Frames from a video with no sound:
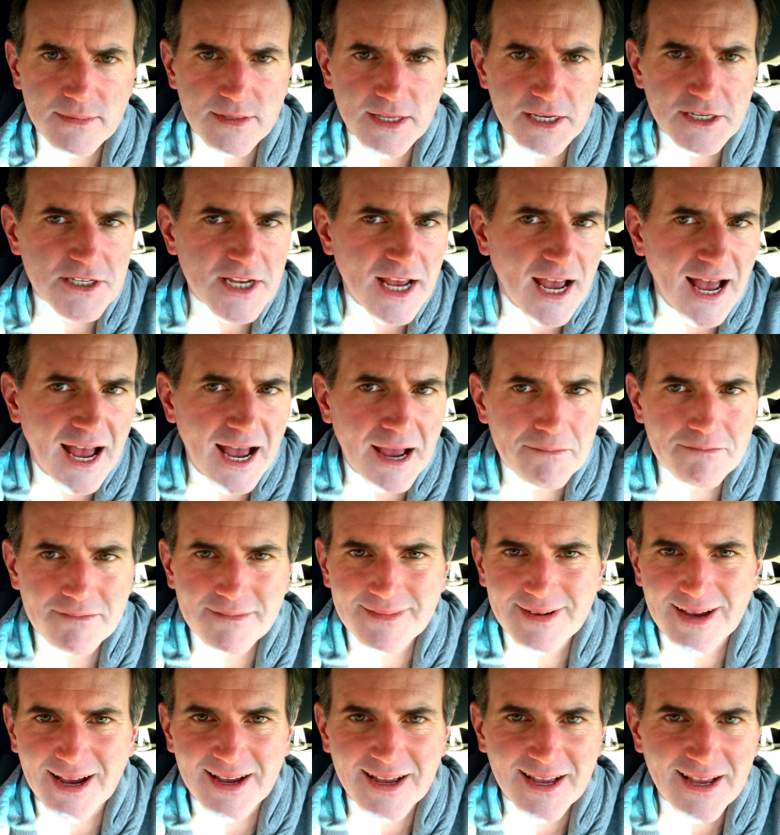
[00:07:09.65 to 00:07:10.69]
This time
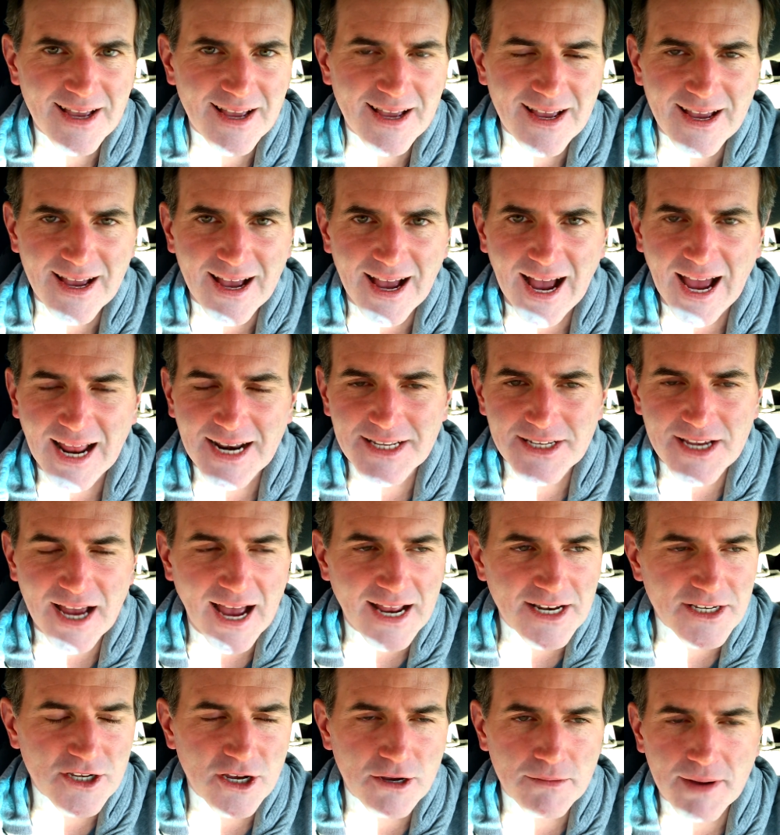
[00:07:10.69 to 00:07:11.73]

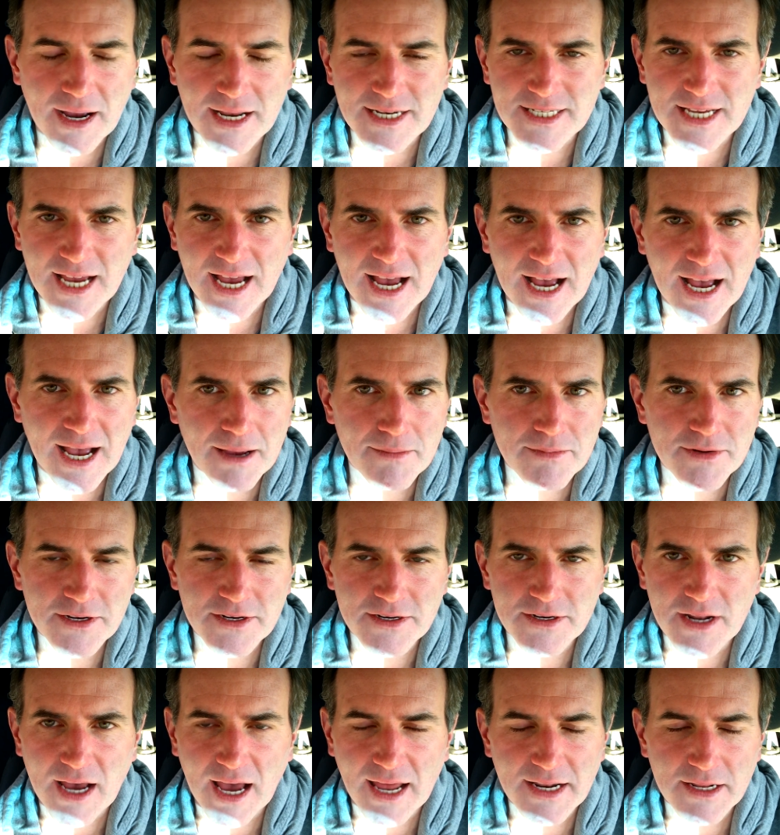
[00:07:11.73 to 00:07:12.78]
I took my time.
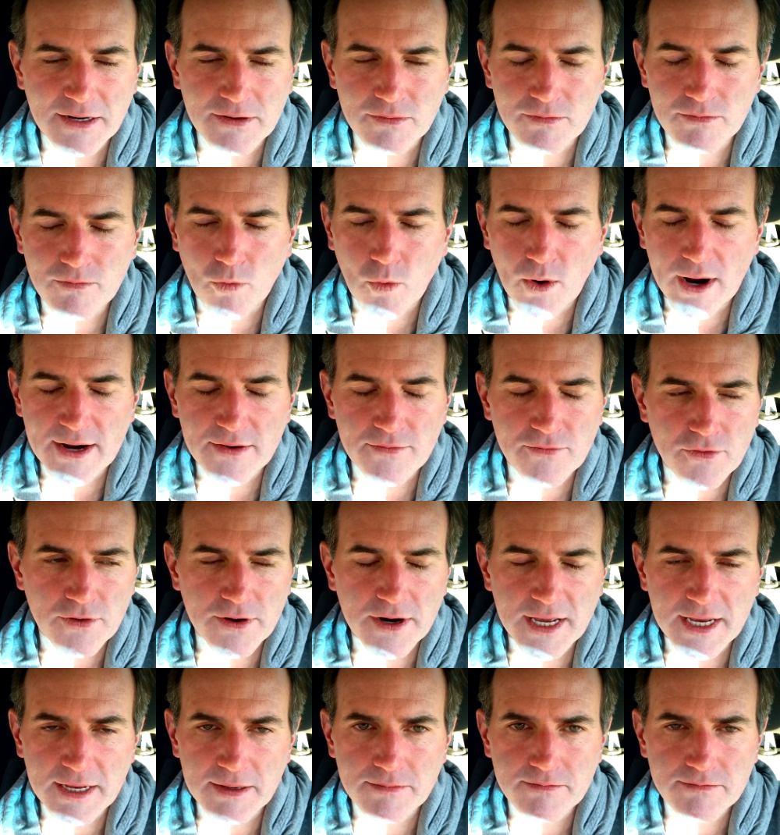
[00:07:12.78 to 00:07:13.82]
I didn't wait for
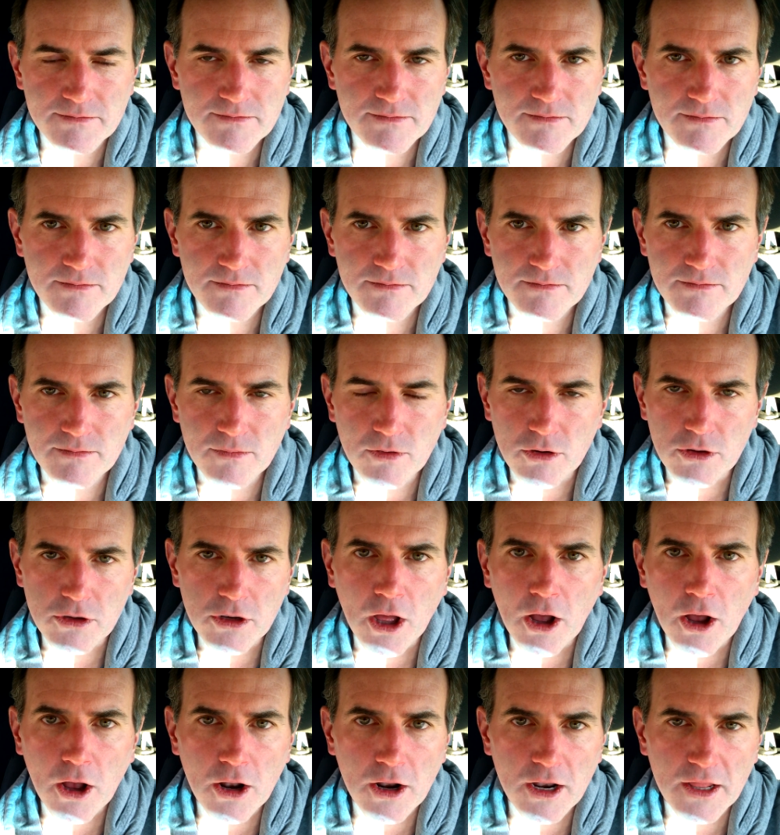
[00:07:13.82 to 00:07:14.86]
any
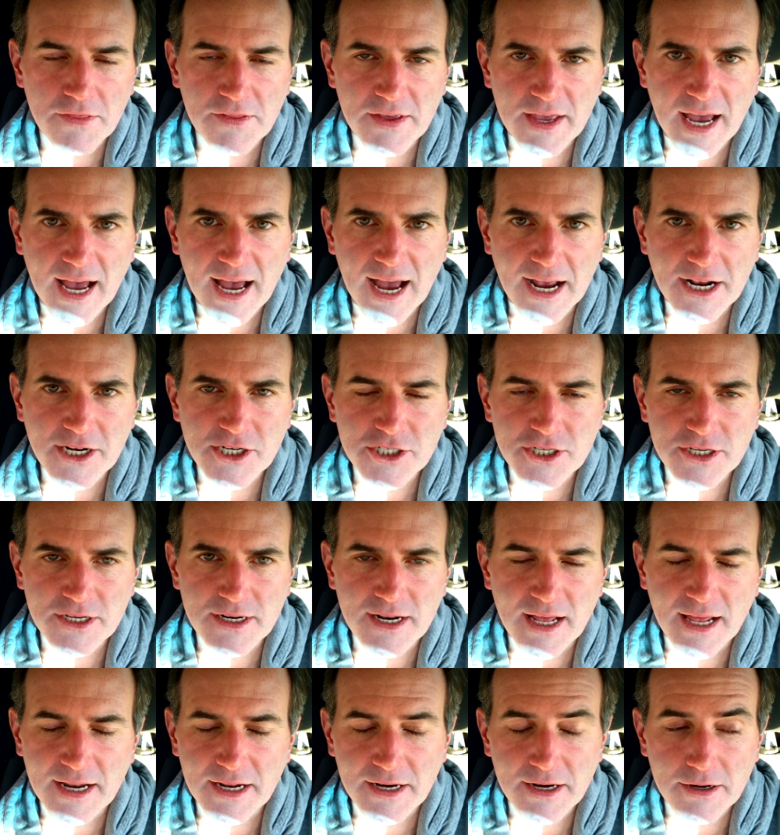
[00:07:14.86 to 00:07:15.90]
lull in the
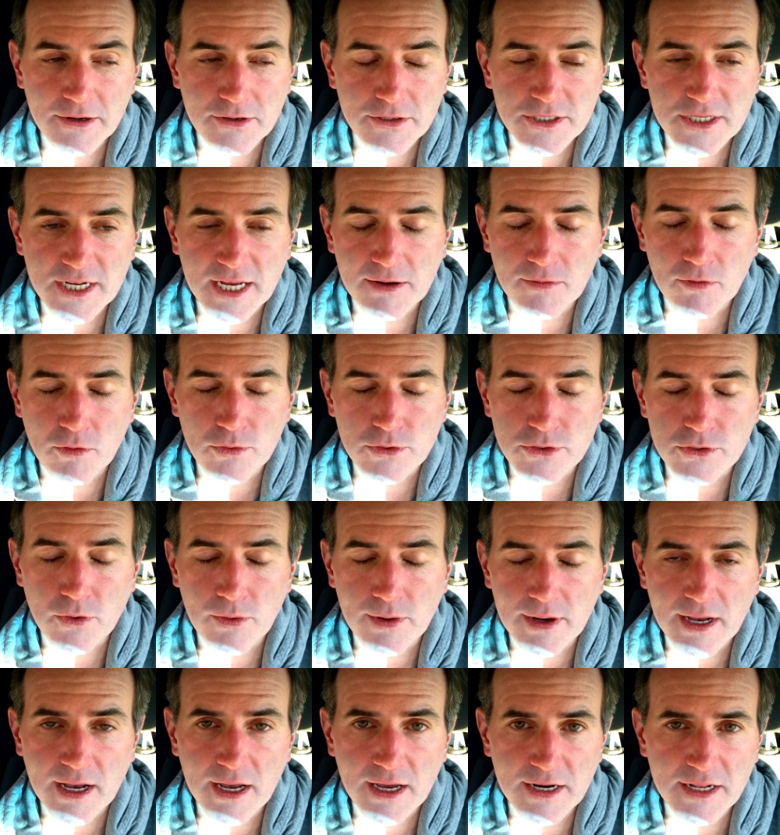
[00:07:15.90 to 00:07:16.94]
action. I didn't understand what was
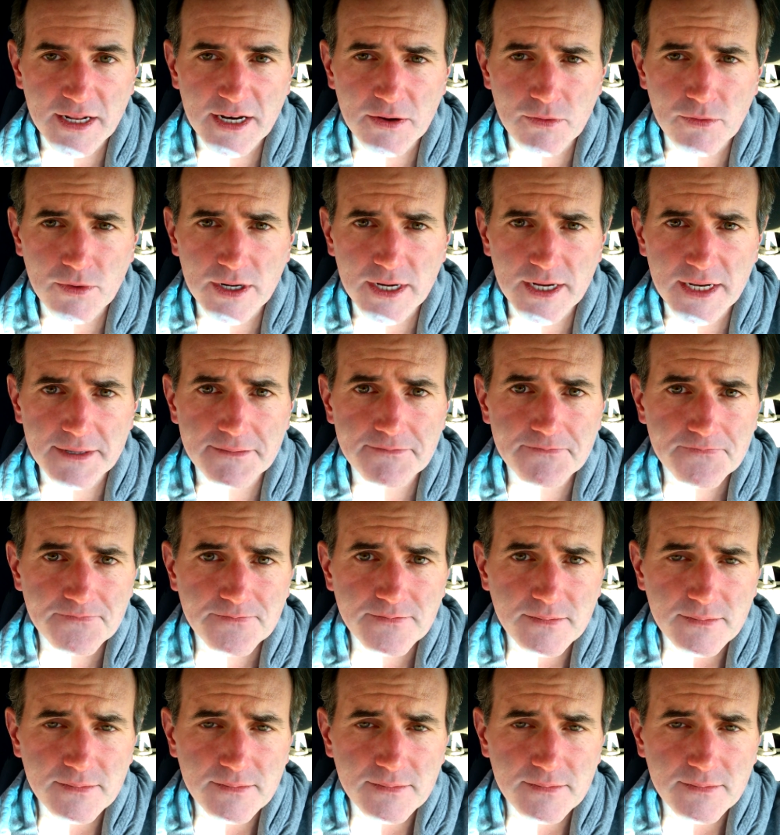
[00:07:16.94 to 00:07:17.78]
going on anyway.